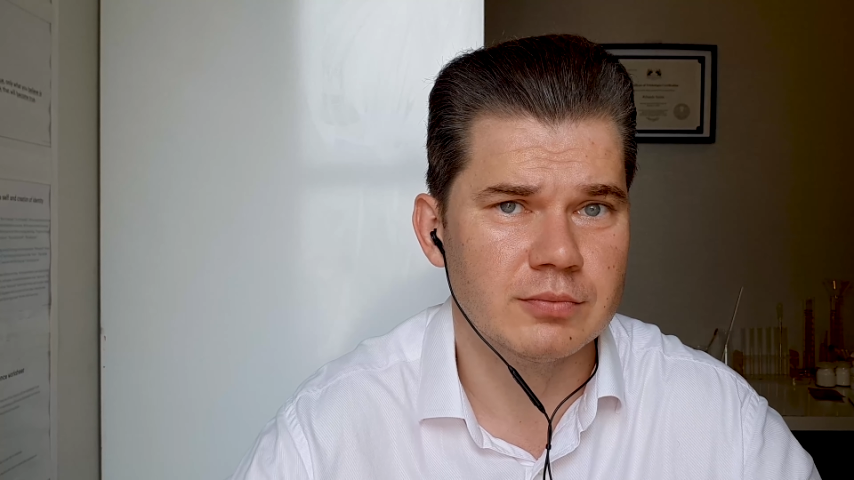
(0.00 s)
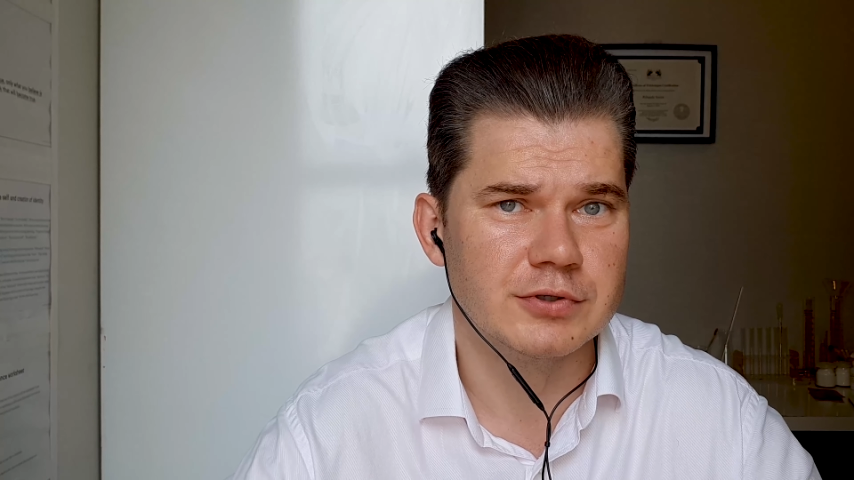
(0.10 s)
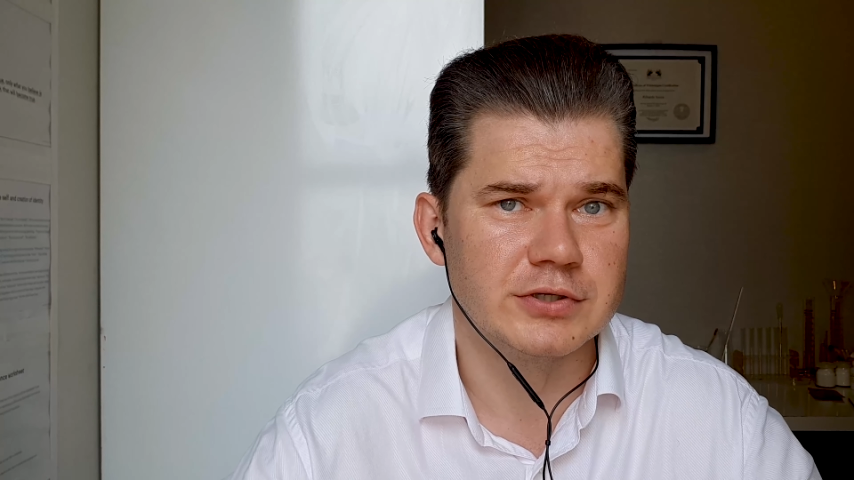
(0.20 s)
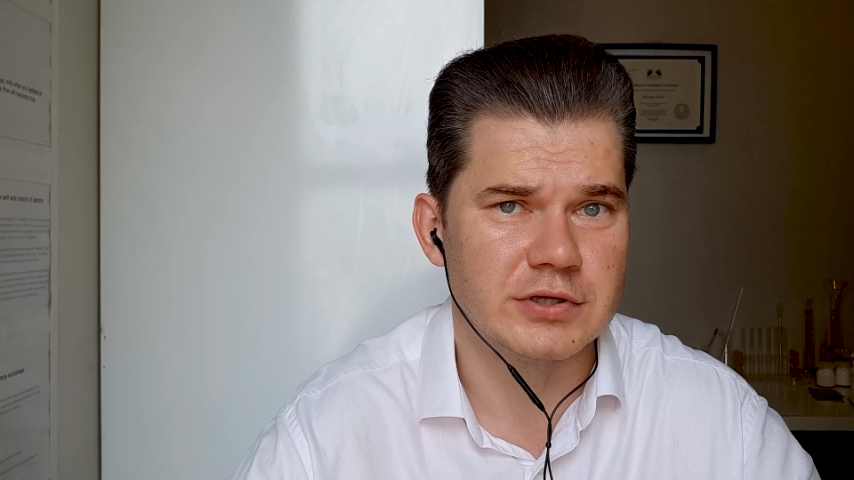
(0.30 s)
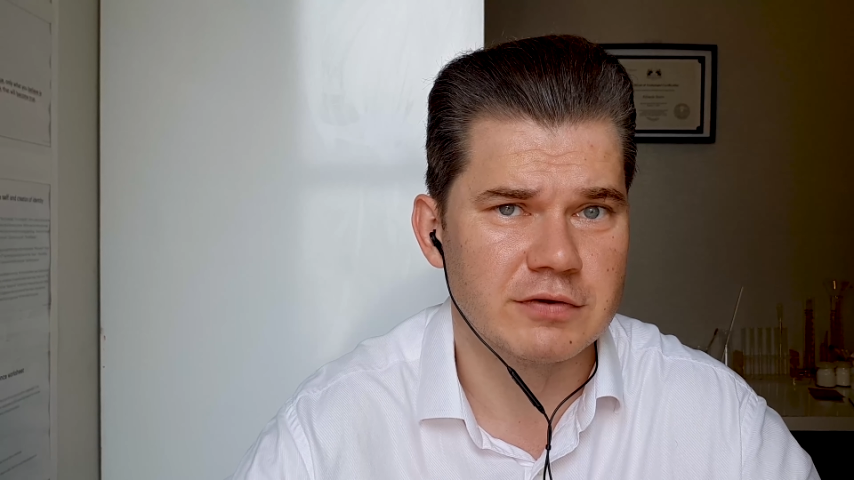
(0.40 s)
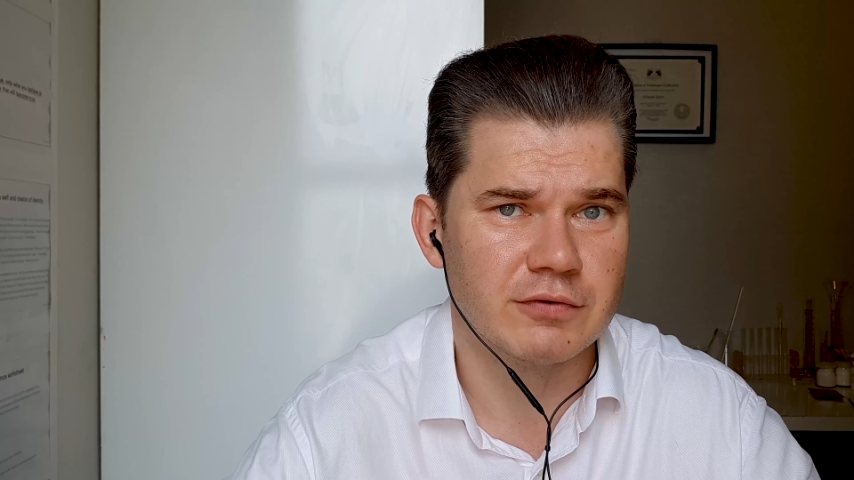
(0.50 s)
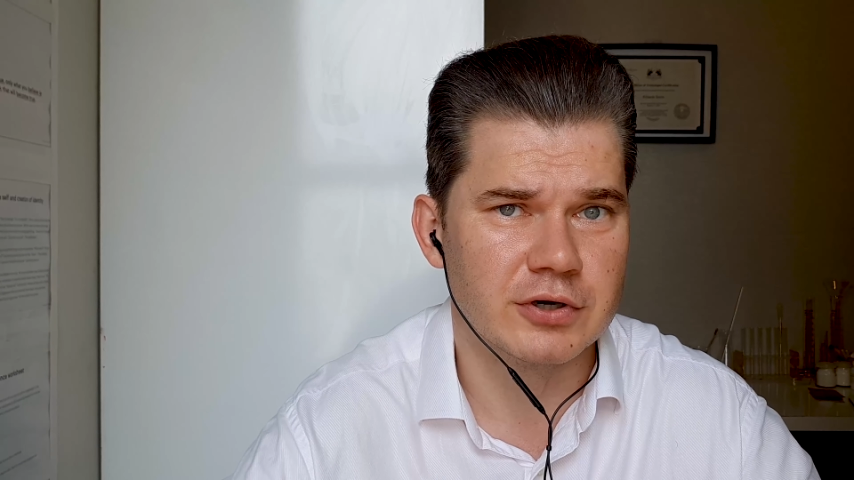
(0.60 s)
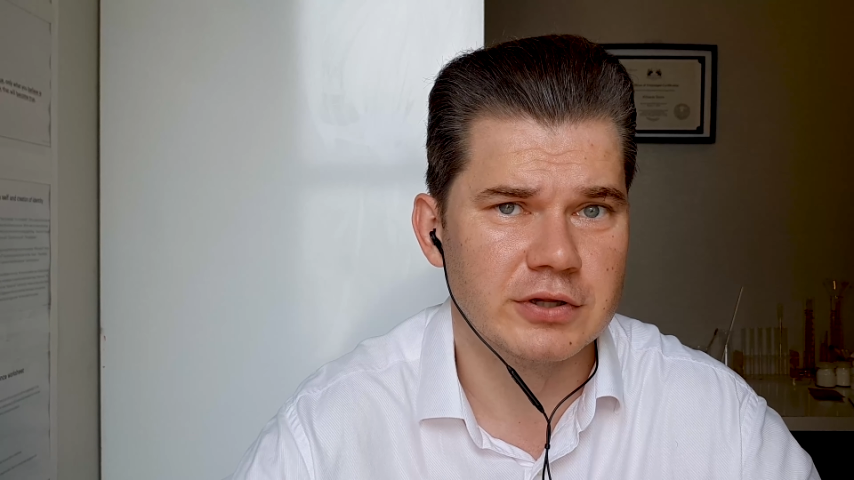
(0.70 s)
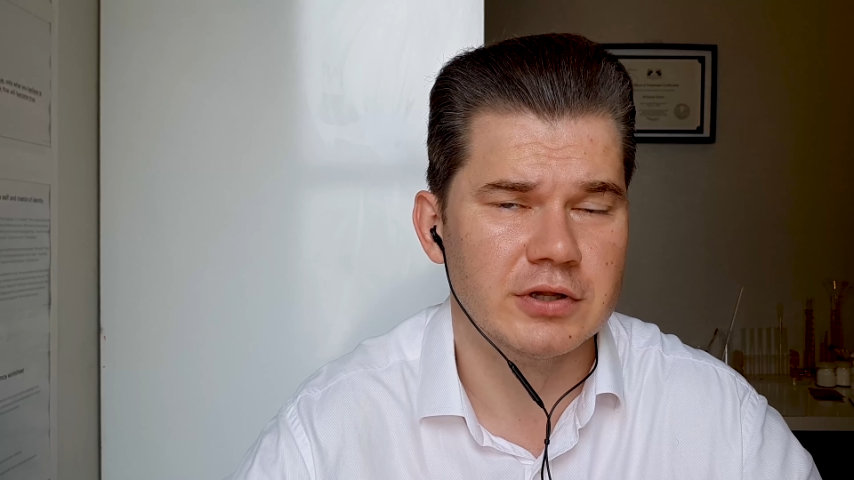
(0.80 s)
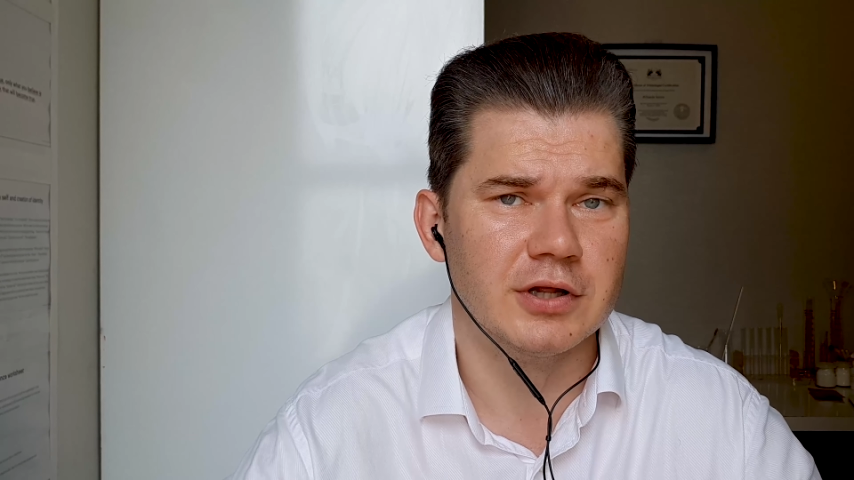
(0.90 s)
there's a link for
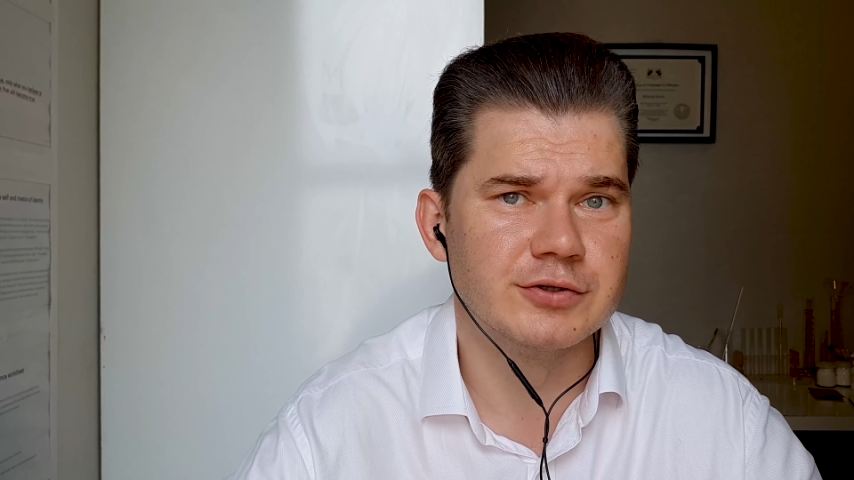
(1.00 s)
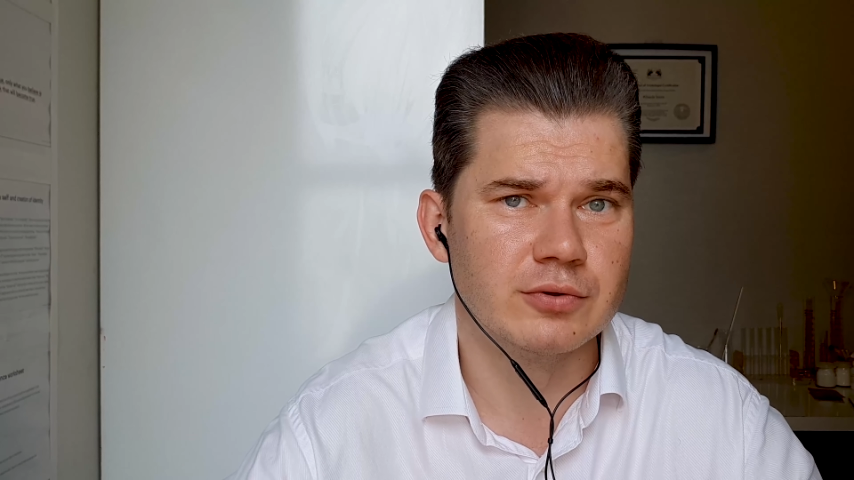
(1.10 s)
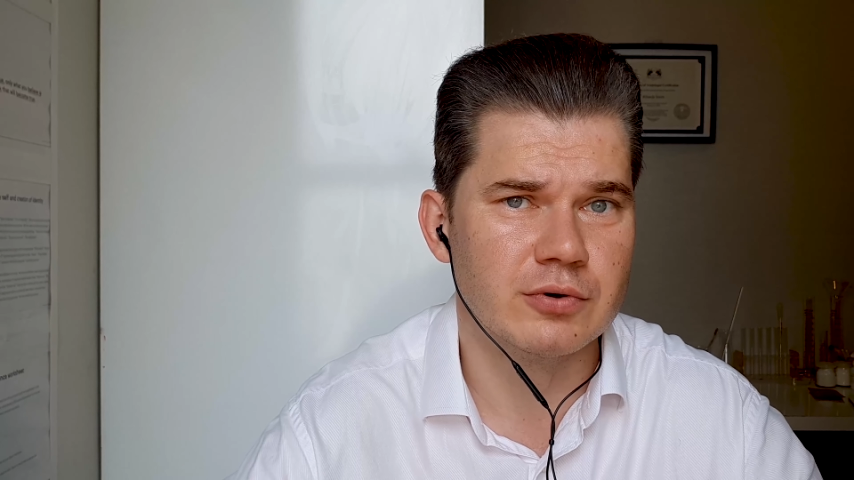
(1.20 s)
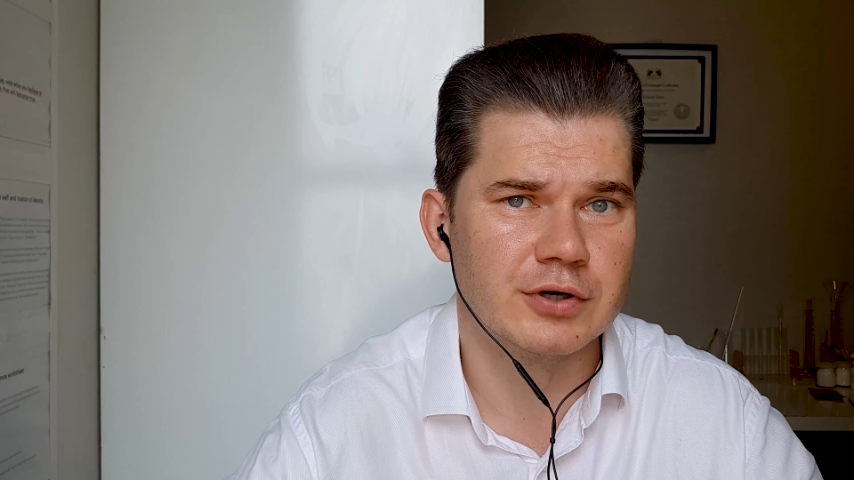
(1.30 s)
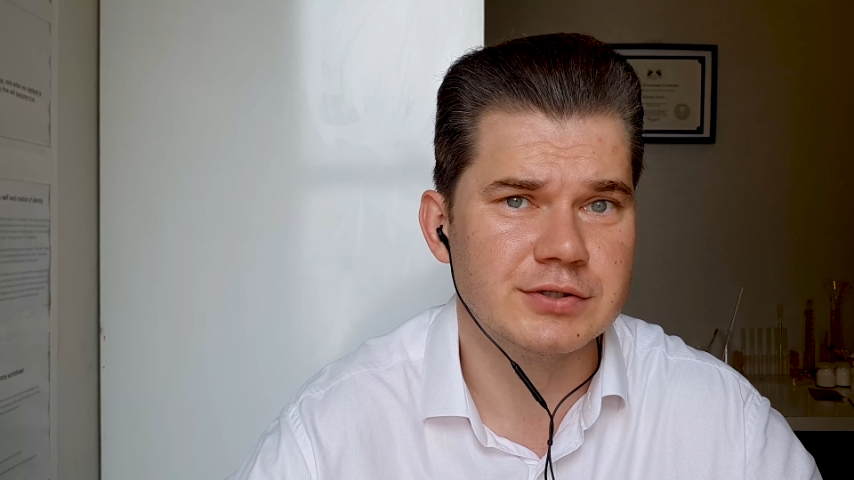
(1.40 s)
it let's talk and